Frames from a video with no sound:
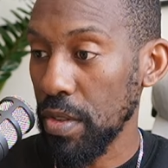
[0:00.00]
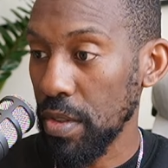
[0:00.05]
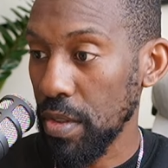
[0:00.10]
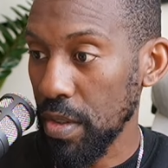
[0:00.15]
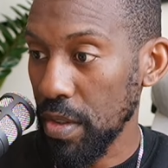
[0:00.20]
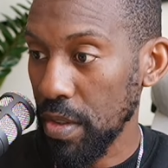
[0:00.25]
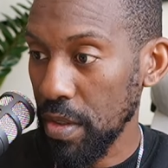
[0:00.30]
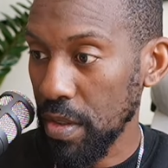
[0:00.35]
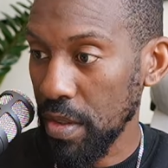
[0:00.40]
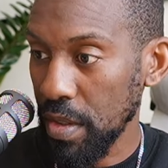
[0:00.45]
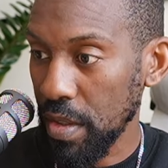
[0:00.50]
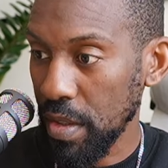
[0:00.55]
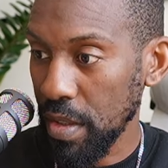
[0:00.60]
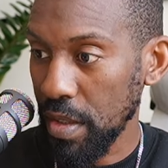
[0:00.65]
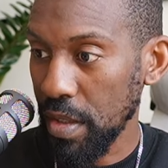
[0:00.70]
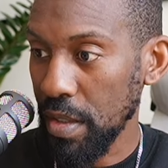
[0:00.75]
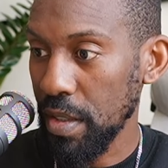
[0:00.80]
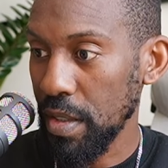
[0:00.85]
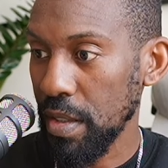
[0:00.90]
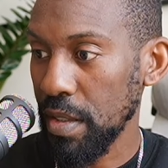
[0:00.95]
the,
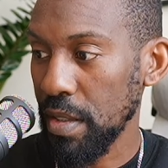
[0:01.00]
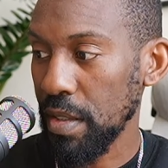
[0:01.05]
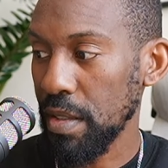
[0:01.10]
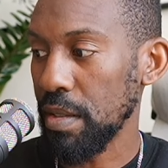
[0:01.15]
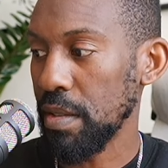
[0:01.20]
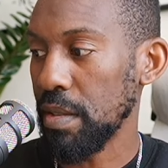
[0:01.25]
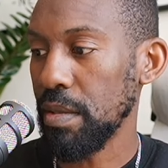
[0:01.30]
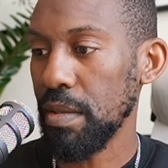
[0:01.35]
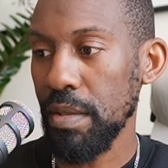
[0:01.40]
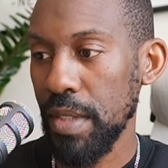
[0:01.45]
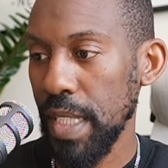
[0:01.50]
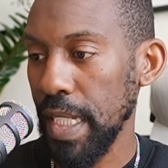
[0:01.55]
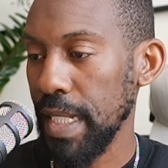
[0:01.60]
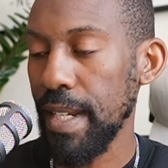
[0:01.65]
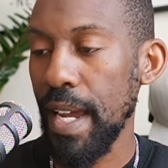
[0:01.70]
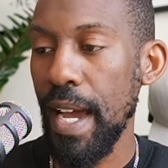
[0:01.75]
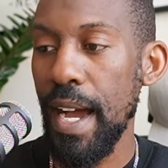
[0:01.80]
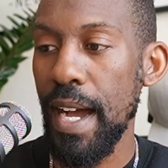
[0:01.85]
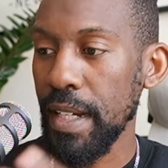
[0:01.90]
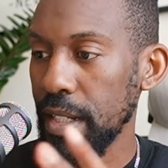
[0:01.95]
the,
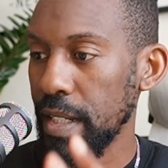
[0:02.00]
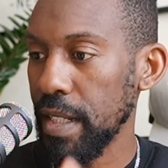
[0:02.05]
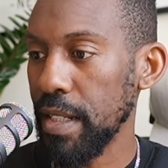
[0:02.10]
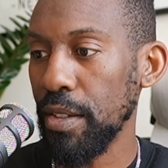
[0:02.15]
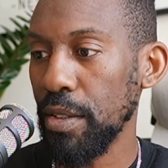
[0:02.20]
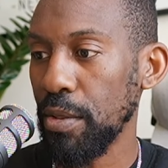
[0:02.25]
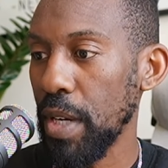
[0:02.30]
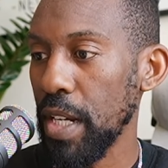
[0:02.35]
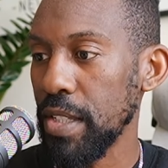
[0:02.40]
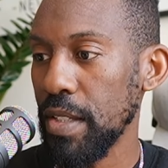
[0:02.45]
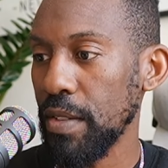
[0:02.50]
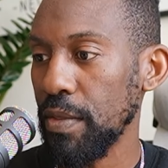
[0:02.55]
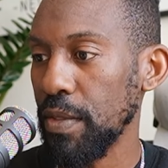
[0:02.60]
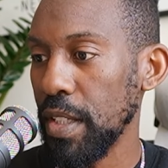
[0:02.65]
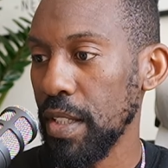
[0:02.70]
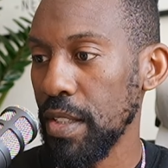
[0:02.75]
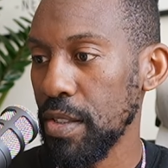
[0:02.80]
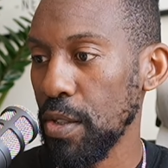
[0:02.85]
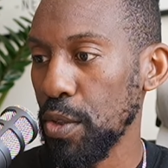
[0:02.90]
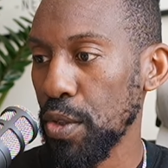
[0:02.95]
TikTok and the rest of the
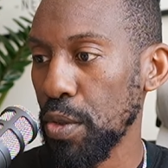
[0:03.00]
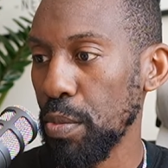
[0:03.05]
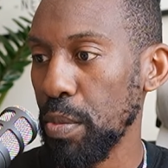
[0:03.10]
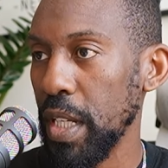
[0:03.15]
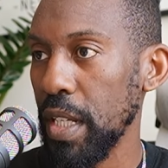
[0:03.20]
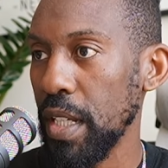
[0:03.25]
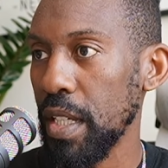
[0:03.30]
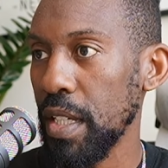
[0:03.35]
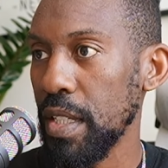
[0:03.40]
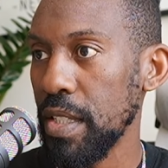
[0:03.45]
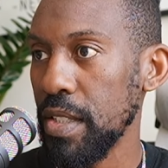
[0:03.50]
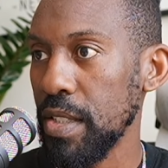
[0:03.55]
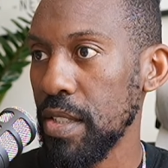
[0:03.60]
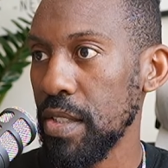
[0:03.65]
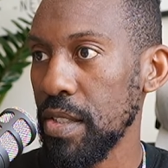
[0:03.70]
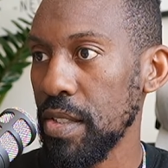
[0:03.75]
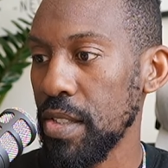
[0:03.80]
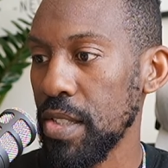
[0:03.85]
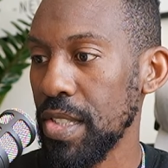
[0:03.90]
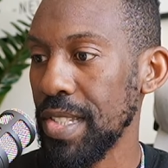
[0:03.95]
social media is
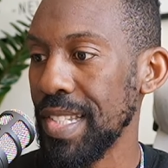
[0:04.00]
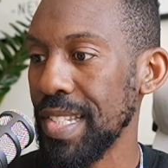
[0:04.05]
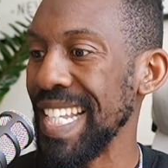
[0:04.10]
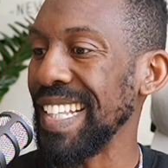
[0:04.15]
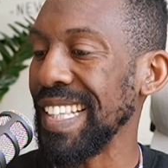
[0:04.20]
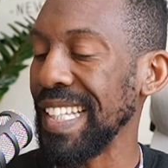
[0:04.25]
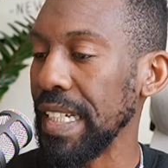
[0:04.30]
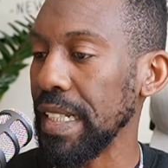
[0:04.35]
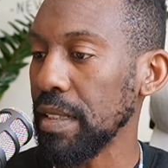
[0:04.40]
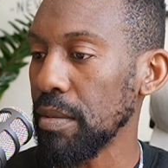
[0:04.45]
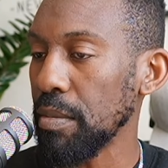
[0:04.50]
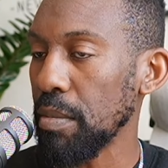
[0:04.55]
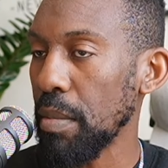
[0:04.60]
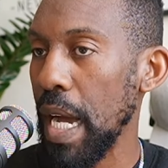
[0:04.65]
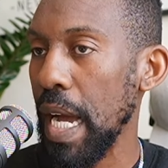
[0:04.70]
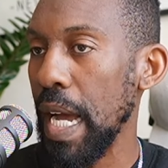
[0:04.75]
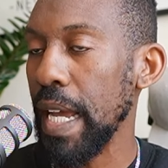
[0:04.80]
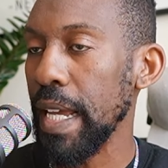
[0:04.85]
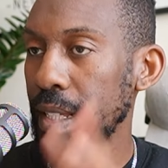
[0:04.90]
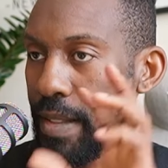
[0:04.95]
stealing
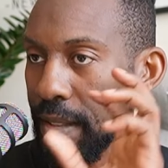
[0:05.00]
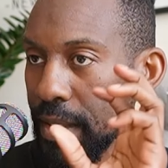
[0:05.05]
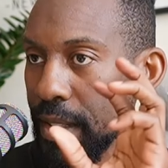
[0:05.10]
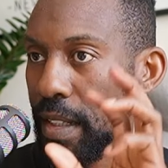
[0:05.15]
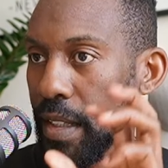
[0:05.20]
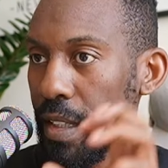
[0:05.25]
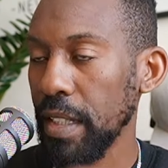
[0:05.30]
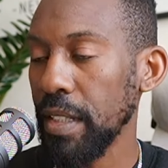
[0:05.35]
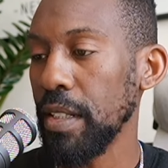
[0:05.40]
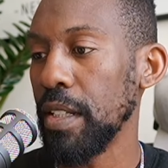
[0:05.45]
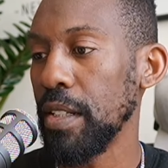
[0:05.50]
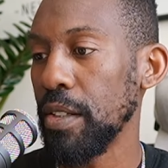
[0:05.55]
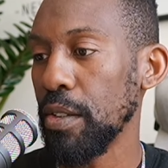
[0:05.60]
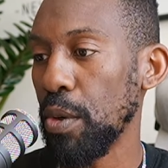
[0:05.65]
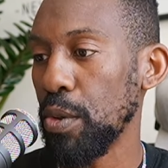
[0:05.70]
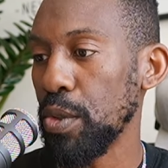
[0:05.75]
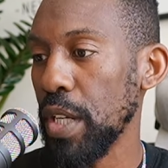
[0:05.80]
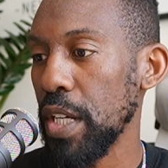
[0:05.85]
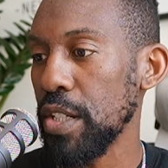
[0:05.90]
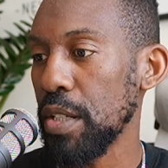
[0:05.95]
my, stealing in
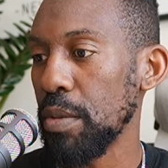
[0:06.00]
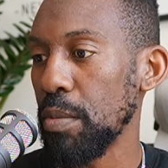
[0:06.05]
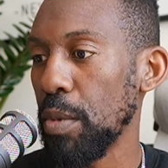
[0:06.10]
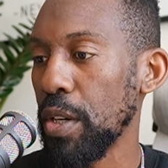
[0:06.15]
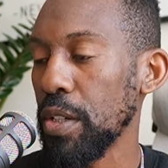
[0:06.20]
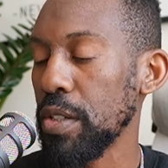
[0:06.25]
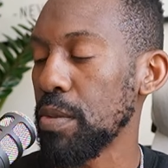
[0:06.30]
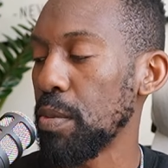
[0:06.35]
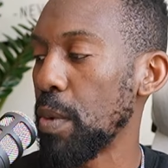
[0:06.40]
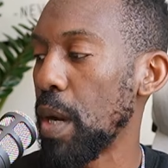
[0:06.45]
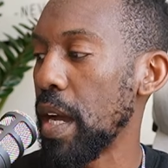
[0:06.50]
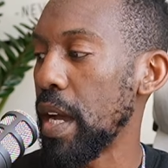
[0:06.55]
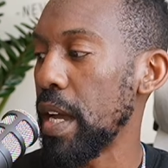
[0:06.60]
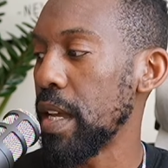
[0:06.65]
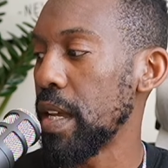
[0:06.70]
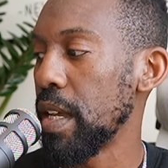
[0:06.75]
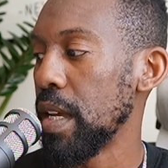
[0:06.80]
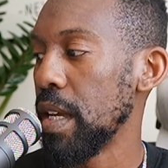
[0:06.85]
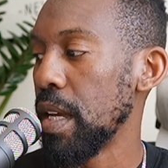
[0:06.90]
quotation marks, my,